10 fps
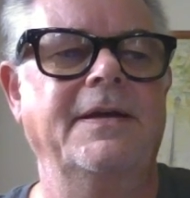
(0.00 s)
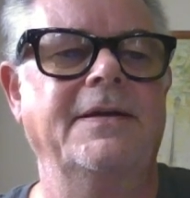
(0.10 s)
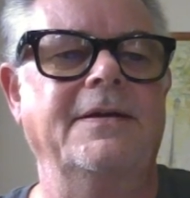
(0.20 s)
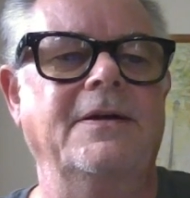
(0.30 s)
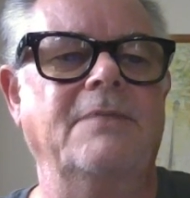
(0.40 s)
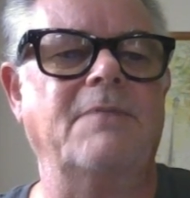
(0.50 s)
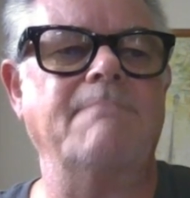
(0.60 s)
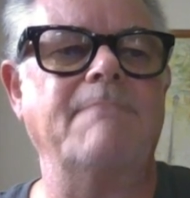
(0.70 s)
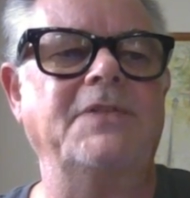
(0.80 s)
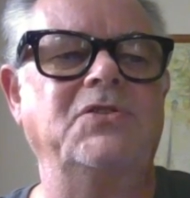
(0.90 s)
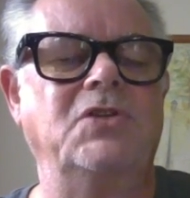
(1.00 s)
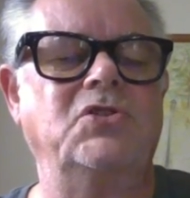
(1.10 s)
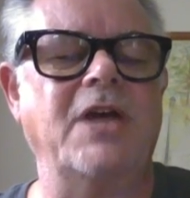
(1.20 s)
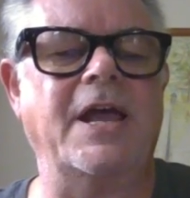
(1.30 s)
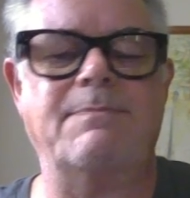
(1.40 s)
I meant to
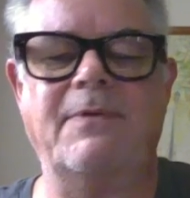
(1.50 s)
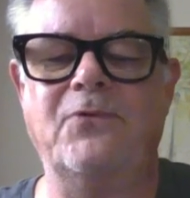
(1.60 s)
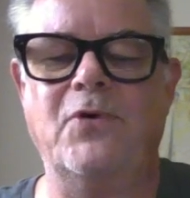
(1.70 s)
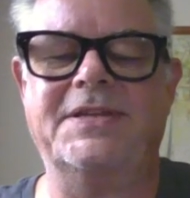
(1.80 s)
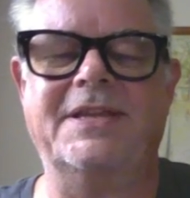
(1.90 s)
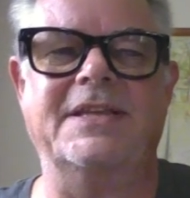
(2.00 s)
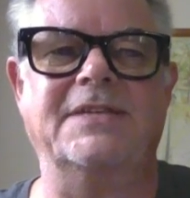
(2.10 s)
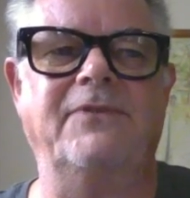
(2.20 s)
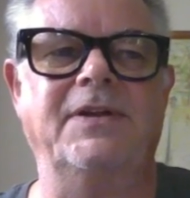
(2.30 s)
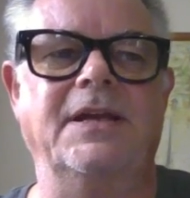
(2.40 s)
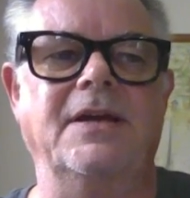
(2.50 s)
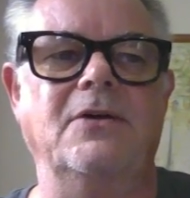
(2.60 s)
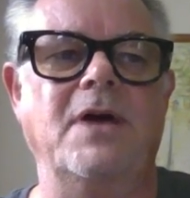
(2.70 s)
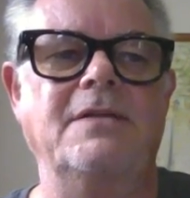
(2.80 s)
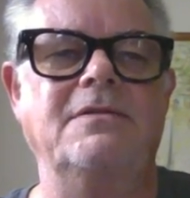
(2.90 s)
check before I did this
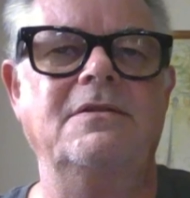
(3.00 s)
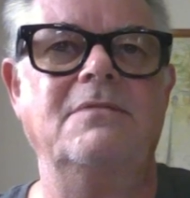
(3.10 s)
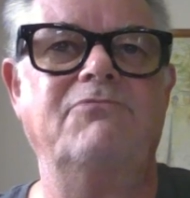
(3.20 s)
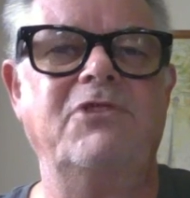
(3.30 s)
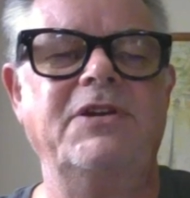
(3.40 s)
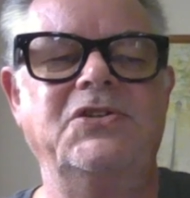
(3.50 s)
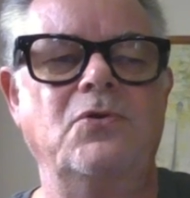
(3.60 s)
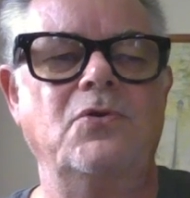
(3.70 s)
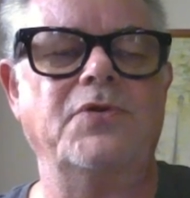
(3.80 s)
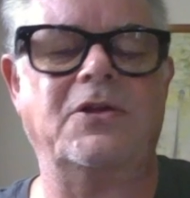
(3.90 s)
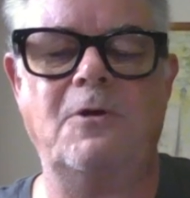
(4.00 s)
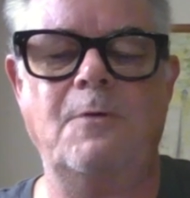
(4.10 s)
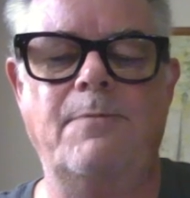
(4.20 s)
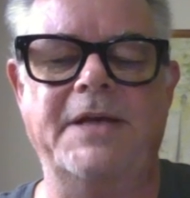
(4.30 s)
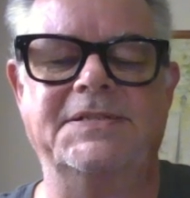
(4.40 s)
video. I'm pretty sure that
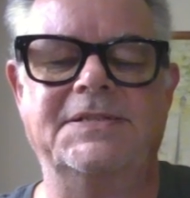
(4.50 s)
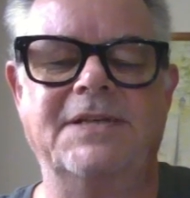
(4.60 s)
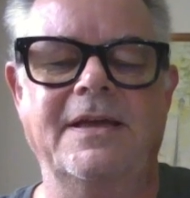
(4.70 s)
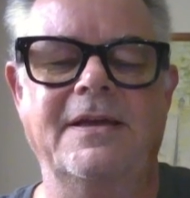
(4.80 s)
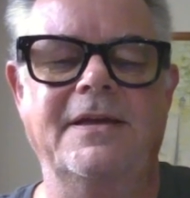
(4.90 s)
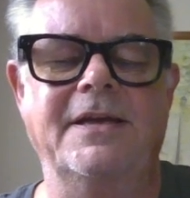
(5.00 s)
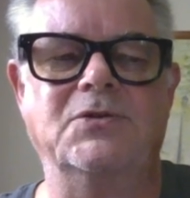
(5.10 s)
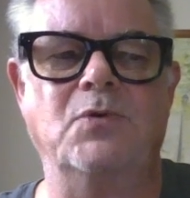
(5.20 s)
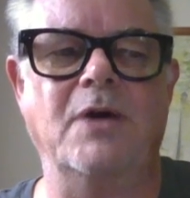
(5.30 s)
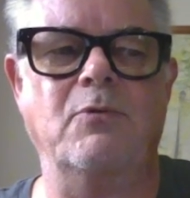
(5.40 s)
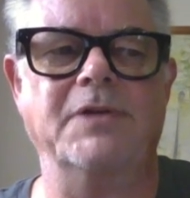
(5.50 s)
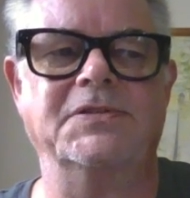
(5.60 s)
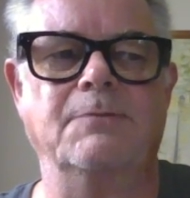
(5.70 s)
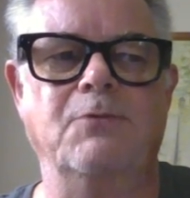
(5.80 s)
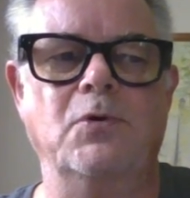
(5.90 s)
Cubase is quite well
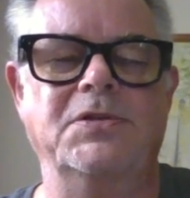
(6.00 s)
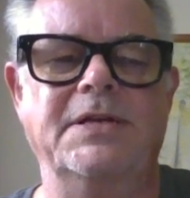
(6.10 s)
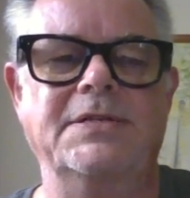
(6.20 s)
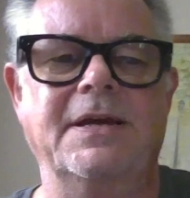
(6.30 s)
supported.